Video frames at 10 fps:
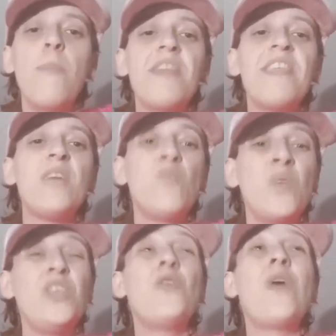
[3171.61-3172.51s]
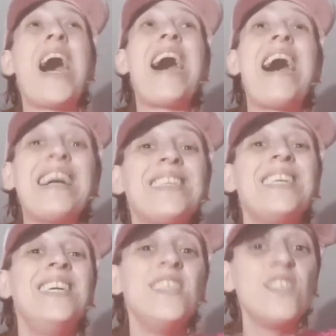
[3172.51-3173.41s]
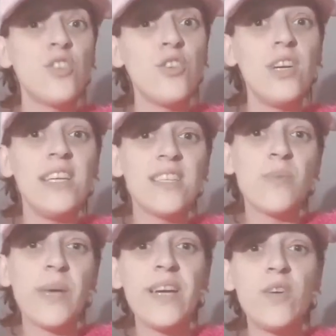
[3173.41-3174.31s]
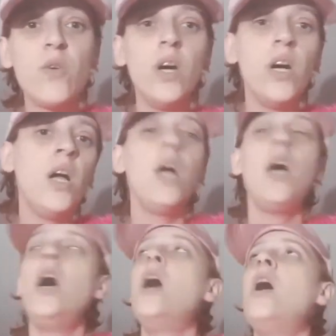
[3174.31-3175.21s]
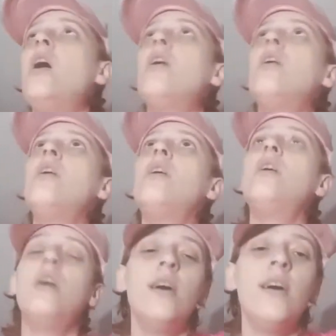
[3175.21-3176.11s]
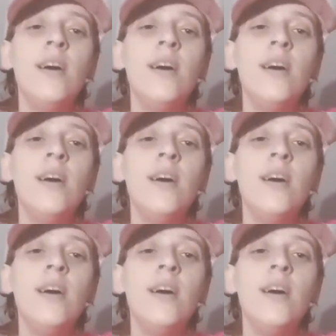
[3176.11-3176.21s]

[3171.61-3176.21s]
But then when you add heat to it as well, oh,